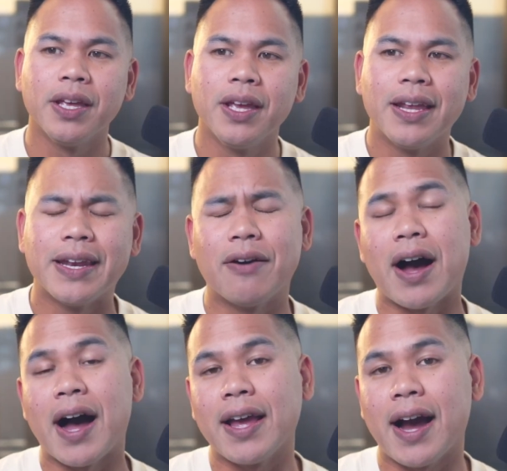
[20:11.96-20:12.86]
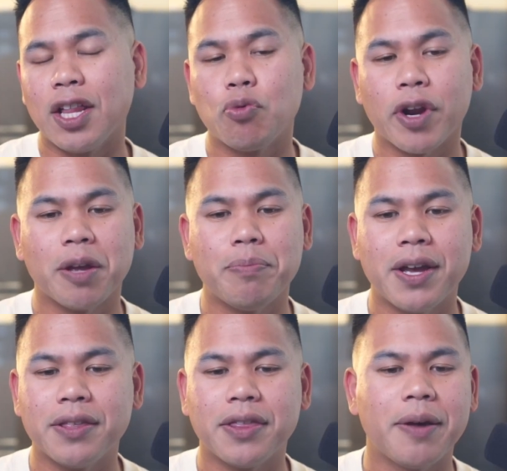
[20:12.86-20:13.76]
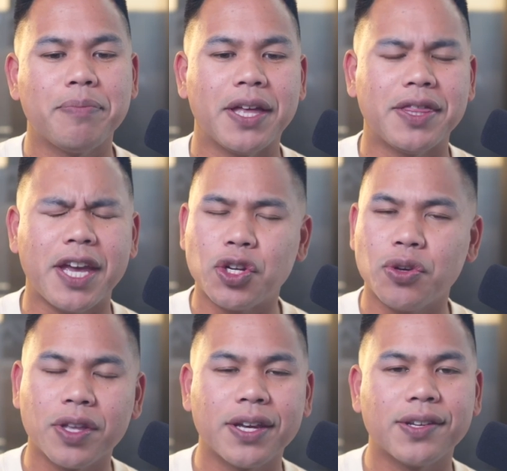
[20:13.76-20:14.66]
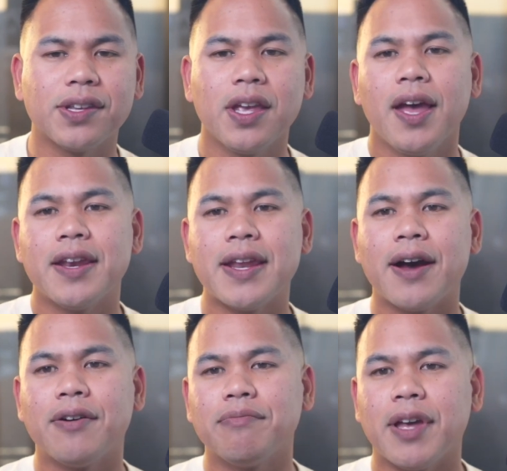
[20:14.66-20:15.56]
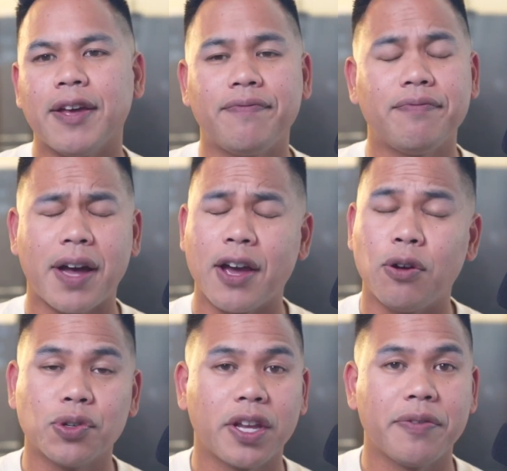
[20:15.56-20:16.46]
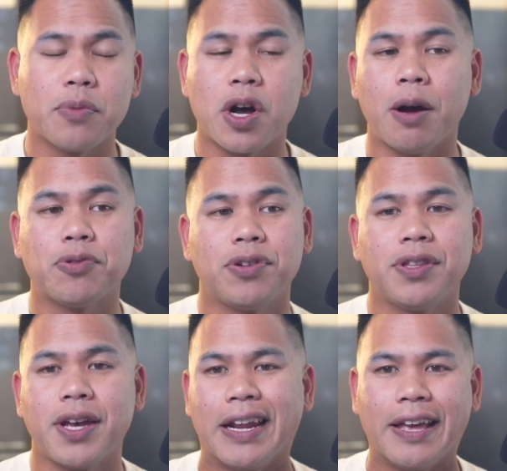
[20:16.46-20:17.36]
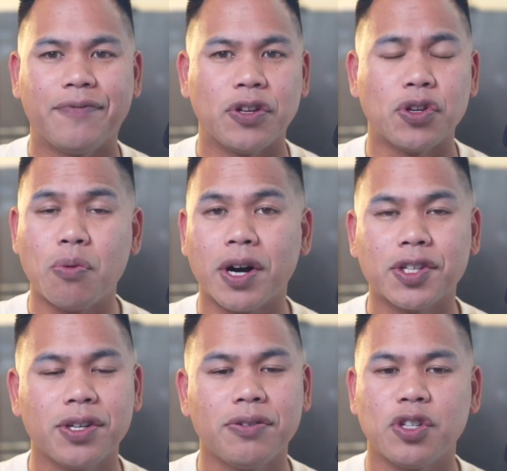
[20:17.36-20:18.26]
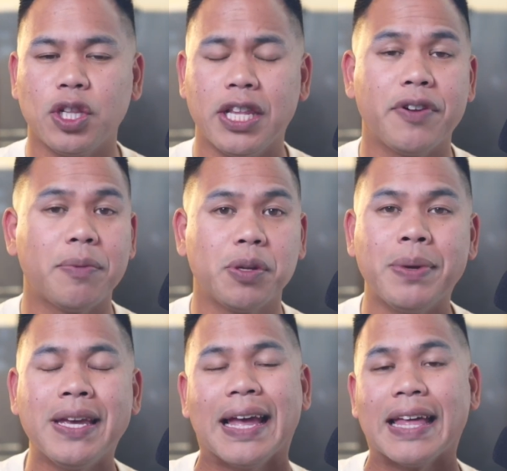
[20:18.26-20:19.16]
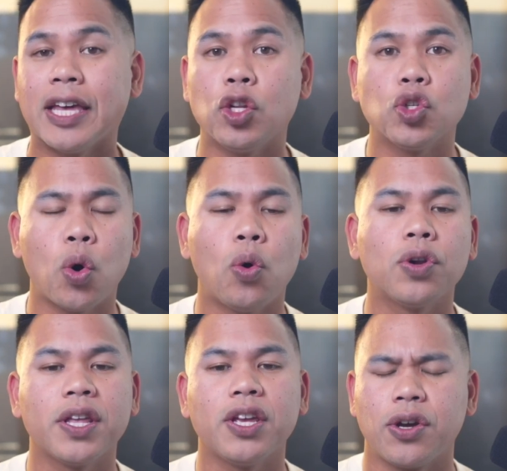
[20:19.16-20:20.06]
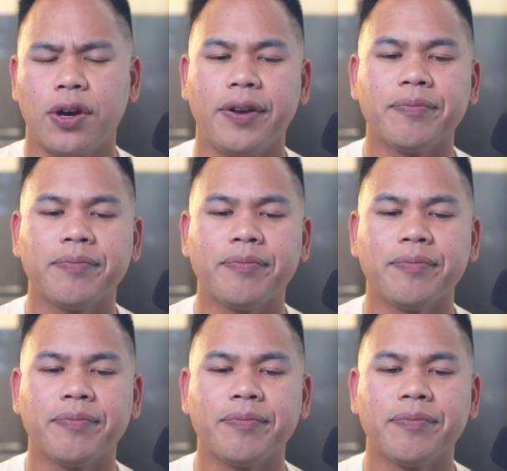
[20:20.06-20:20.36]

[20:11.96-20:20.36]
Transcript: Now, I highly recommend them that they do this. Now, if I also give them the option that if they don't want to and leave it up to me, they totally could.